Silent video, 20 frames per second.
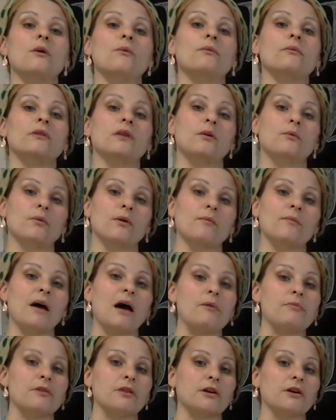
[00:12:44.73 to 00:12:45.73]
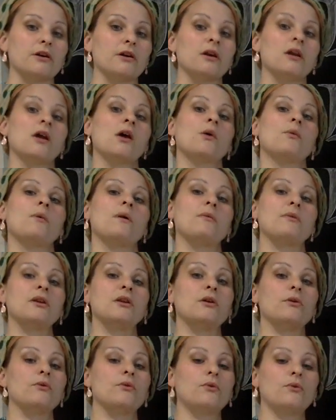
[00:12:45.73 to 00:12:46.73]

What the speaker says: when they weren't popular, women